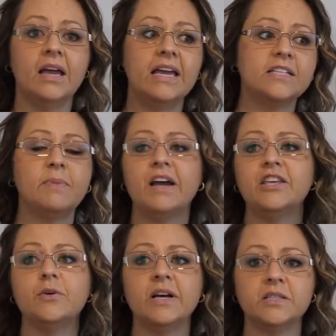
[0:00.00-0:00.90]
Is my
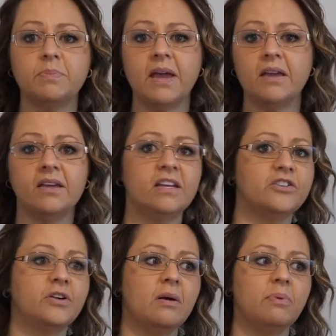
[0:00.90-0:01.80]
US Bank gonna
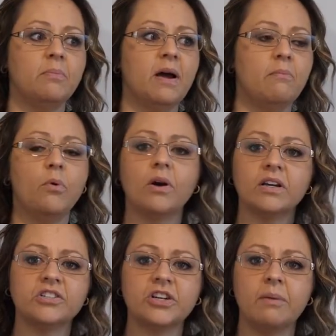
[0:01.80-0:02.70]
trump a mortgage